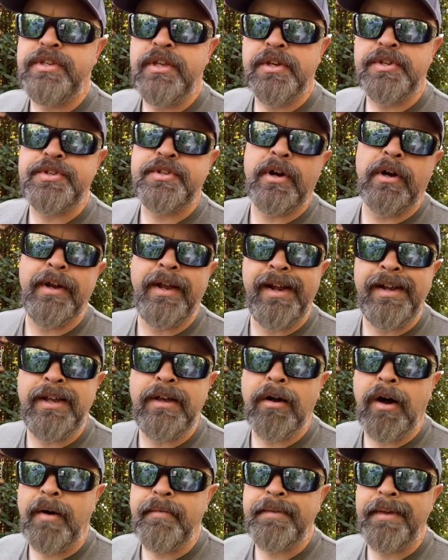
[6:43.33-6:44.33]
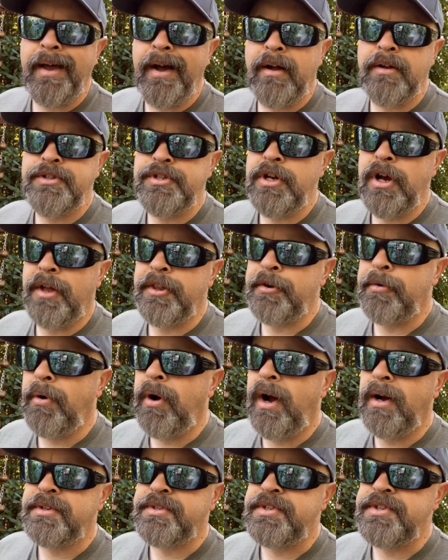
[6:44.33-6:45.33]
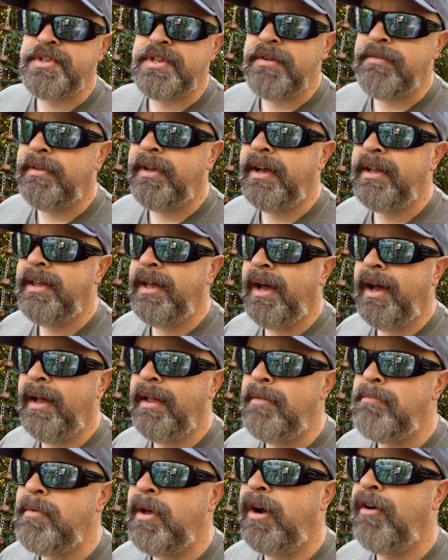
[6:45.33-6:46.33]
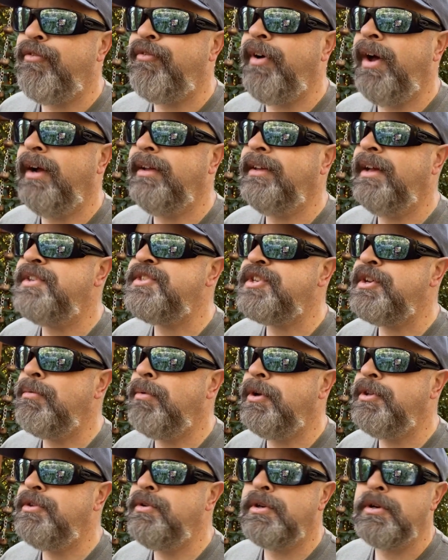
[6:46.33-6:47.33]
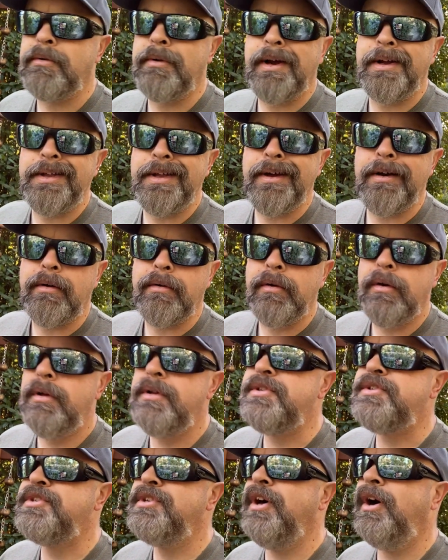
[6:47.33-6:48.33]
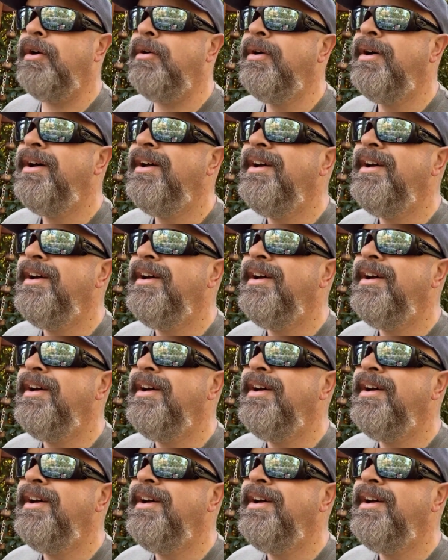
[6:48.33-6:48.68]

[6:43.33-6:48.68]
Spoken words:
they'll start eating off the algae on the rocks and stuff like that. As a matter of fact, I see one doing it right now. So